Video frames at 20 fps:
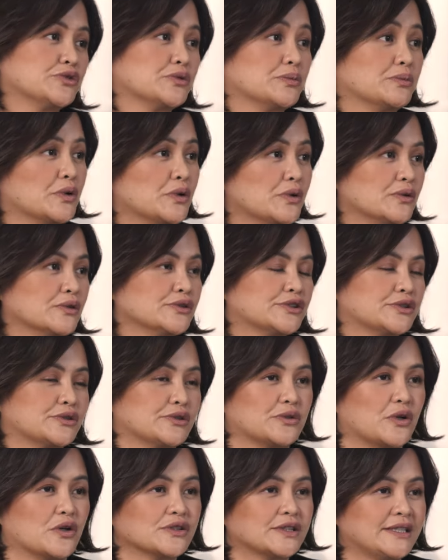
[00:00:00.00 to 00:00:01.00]
to molds, to
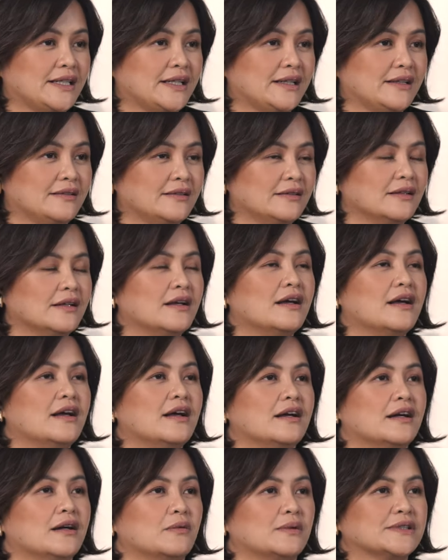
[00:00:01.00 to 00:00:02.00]
toxin,
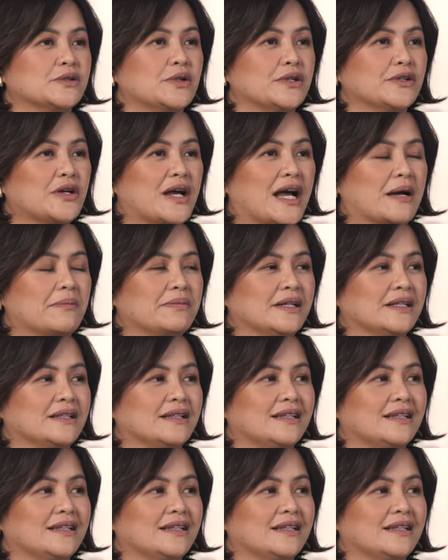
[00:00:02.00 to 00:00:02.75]
what's going to happen?